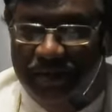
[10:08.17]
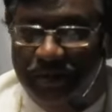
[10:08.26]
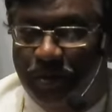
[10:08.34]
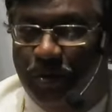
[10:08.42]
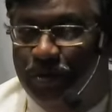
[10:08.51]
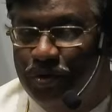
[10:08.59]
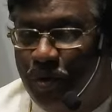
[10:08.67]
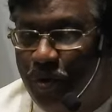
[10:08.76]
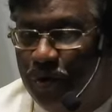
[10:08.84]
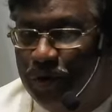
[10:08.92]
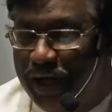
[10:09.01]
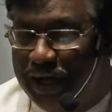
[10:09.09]
Don't
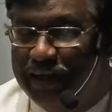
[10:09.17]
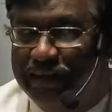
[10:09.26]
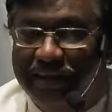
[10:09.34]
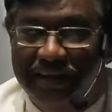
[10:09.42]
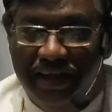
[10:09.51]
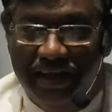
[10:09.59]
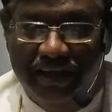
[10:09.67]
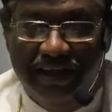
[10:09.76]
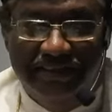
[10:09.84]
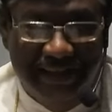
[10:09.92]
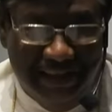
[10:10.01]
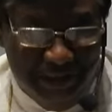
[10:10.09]
hold anything
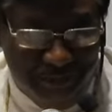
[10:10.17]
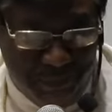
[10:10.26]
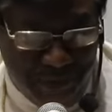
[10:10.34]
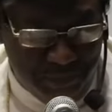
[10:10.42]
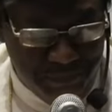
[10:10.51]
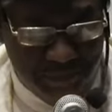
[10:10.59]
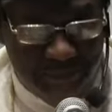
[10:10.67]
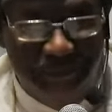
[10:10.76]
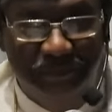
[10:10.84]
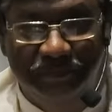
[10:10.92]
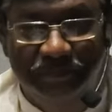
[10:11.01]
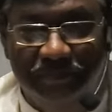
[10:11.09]
against other people.
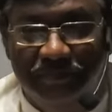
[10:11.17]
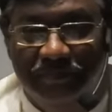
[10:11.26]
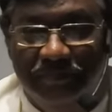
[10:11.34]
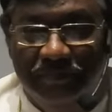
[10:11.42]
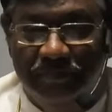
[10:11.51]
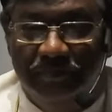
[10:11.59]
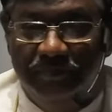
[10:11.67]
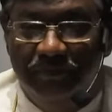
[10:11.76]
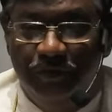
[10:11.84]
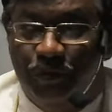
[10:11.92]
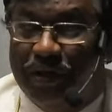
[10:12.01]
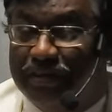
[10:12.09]

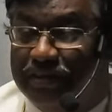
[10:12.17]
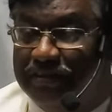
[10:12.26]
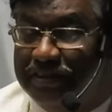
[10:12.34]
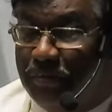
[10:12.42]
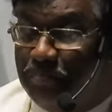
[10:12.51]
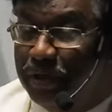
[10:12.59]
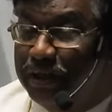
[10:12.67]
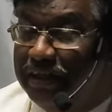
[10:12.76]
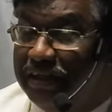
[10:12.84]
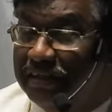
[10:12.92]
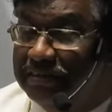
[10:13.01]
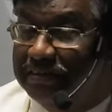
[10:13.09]
When somebody
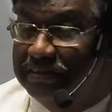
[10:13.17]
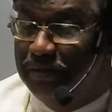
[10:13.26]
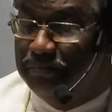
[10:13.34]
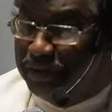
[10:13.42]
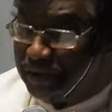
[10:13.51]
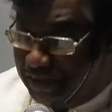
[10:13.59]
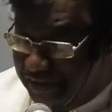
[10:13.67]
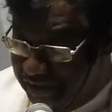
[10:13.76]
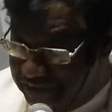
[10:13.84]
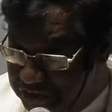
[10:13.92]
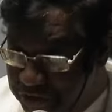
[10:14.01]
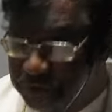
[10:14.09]
does something
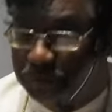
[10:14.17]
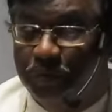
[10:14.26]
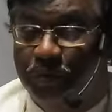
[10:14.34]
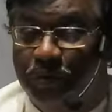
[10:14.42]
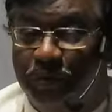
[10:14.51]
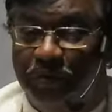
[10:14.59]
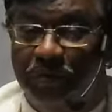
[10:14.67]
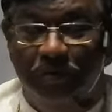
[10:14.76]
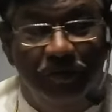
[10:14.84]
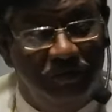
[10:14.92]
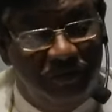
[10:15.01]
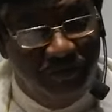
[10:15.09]
against you,
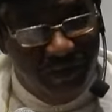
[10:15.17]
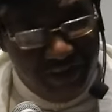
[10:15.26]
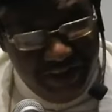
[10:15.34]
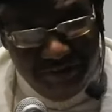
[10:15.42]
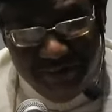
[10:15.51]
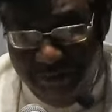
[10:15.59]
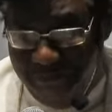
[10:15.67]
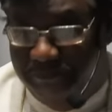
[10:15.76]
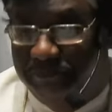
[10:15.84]
forgive them.